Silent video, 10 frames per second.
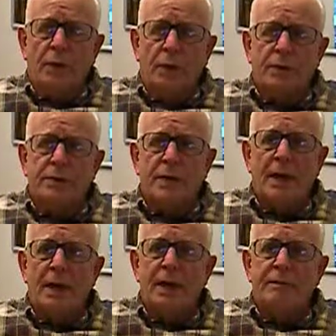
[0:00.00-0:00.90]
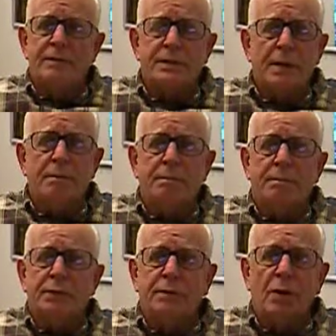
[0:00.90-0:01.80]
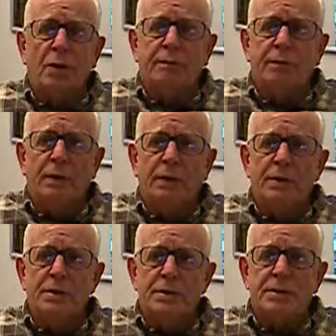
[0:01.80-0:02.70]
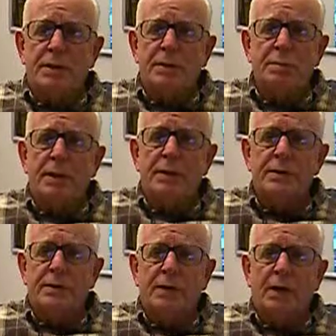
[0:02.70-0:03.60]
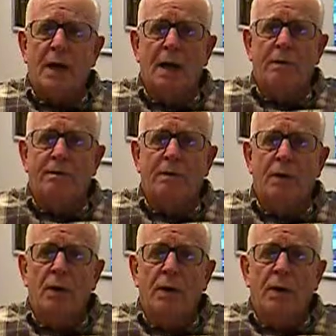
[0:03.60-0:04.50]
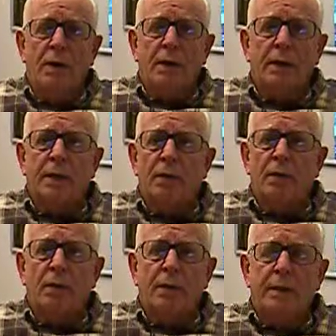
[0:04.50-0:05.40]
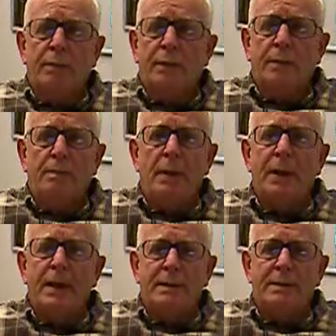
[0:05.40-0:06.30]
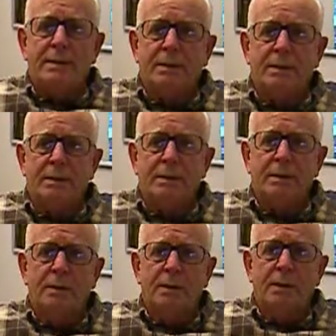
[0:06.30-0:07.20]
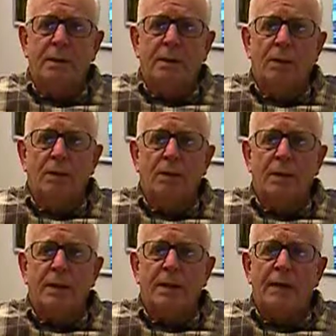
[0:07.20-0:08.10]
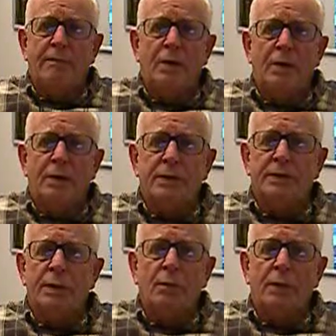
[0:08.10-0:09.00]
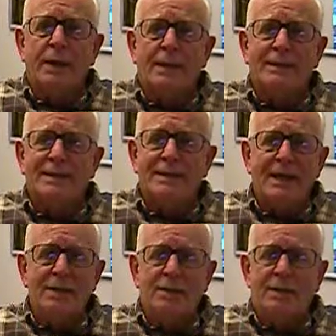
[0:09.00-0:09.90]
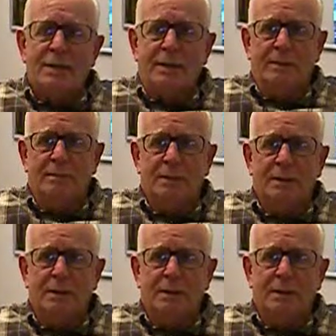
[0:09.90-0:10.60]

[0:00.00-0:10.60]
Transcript: Those that have some sort of religious experience in their life can only repeat what they've heard someone else say to them.